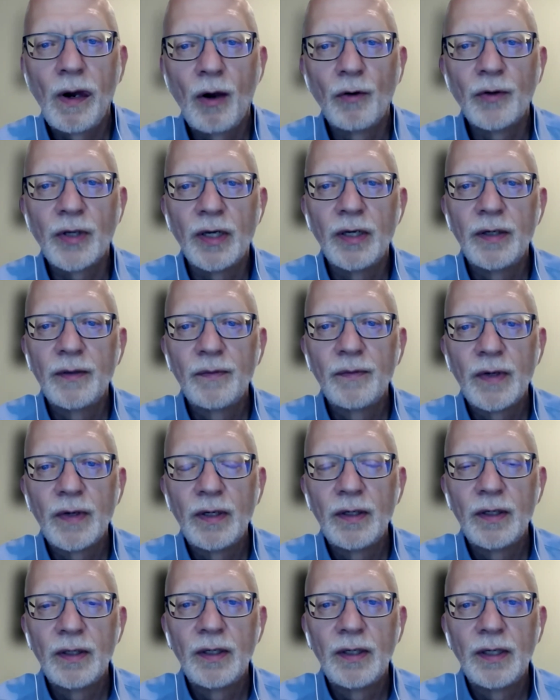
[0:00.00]
Okay.
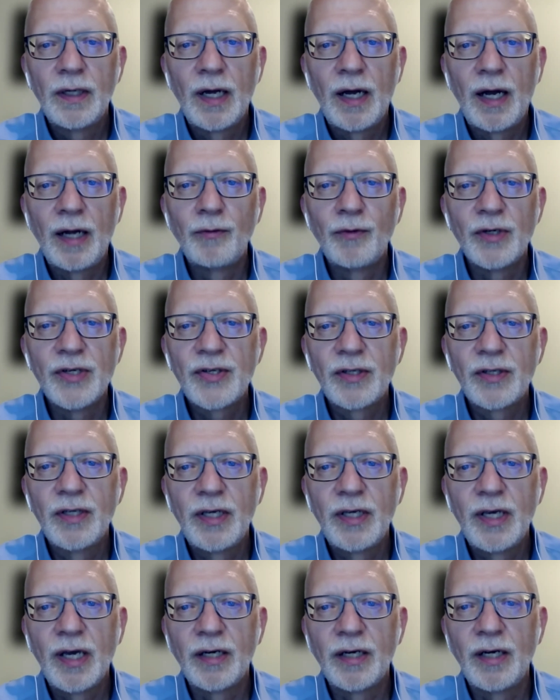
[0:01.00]
I
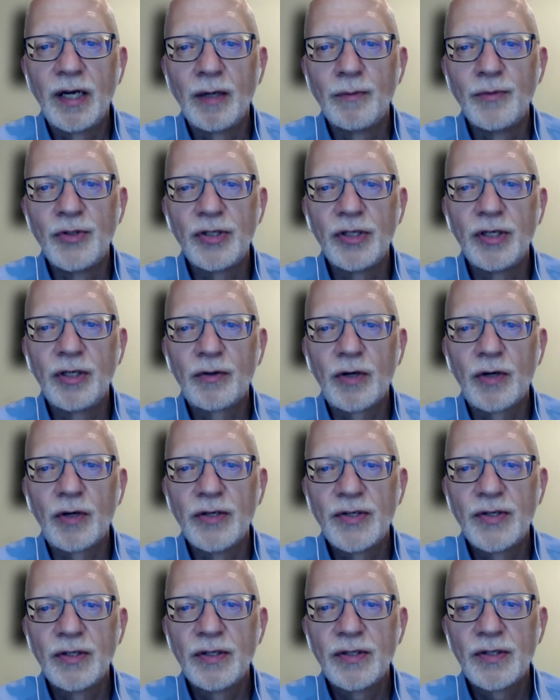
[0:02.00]
recently had an MG
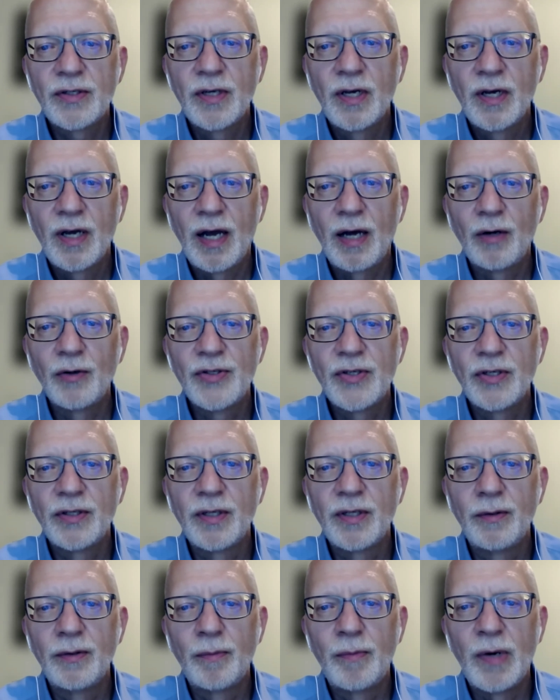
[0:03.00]
crisis. How is
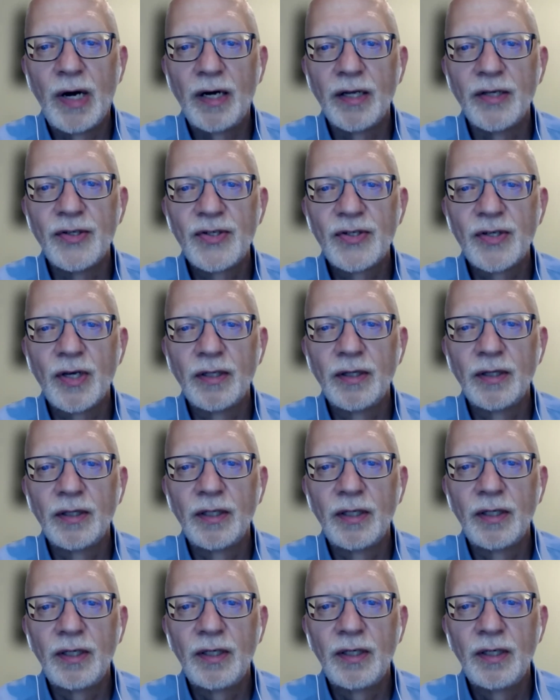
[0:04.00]
it that the body
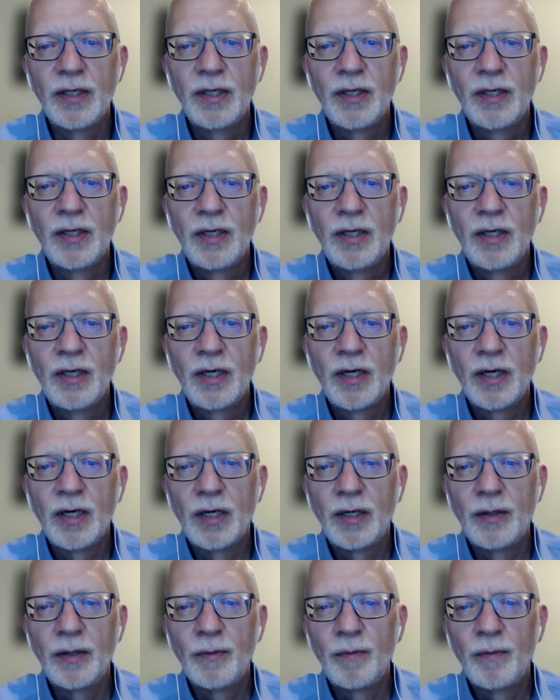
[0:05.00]
suddenly
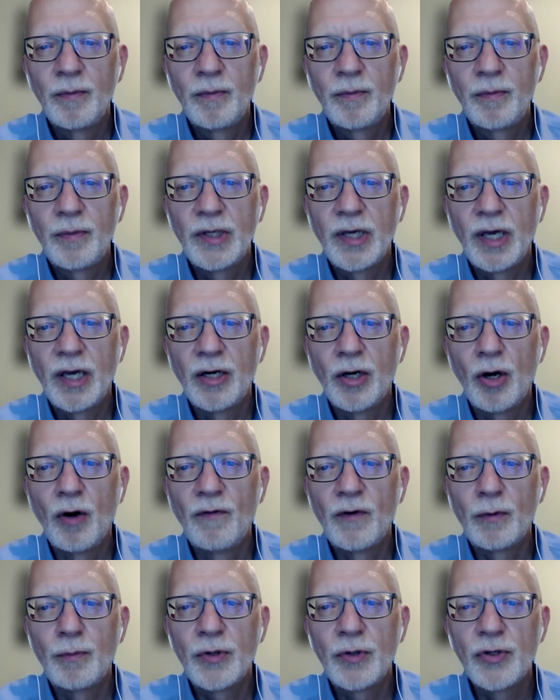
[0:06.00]
began
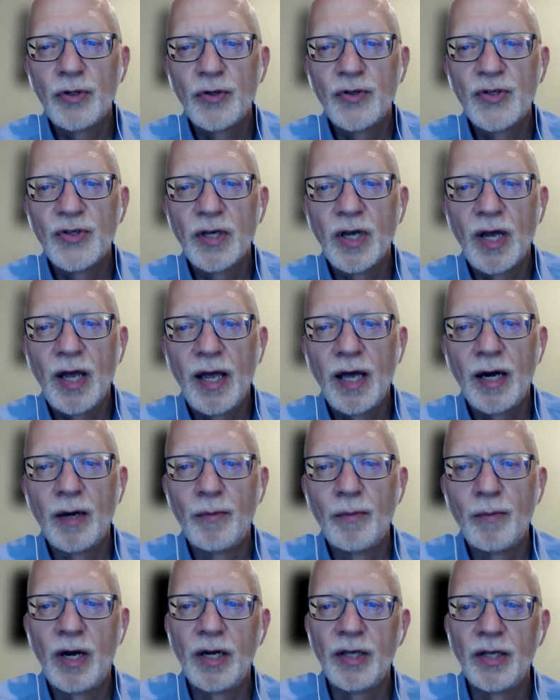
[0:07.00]
overproducing
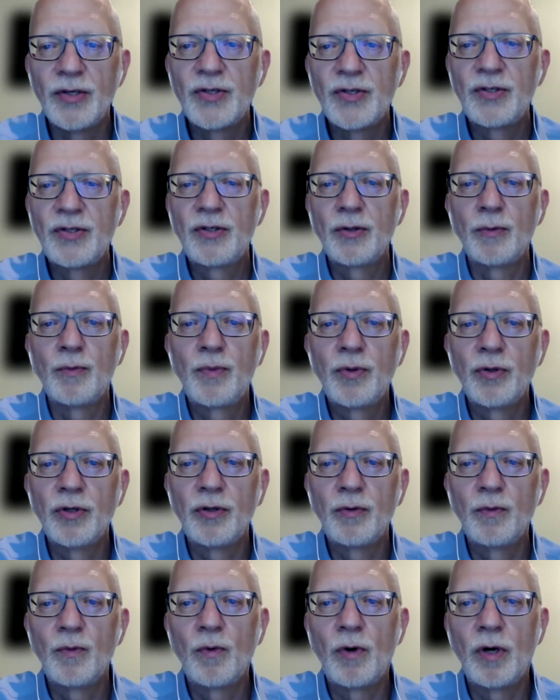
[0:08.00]
antibodies to
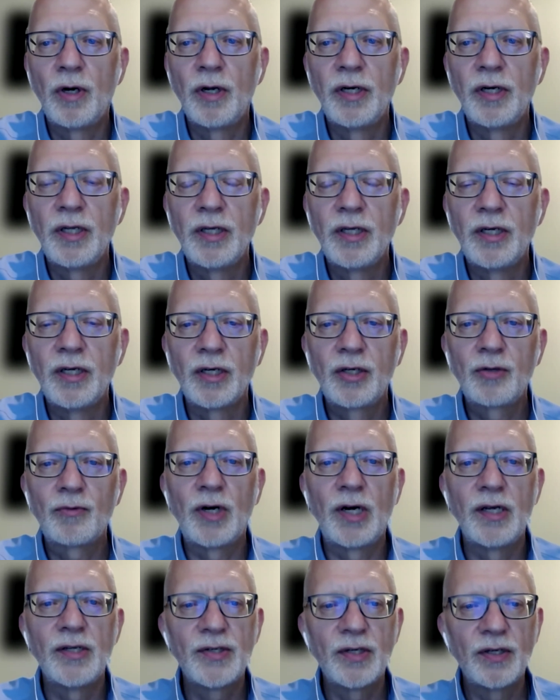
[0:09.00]
put one in a
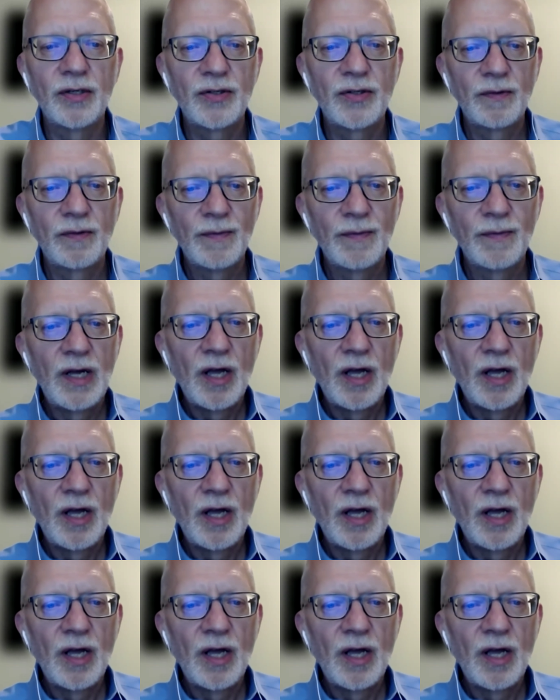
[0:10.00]
crisis?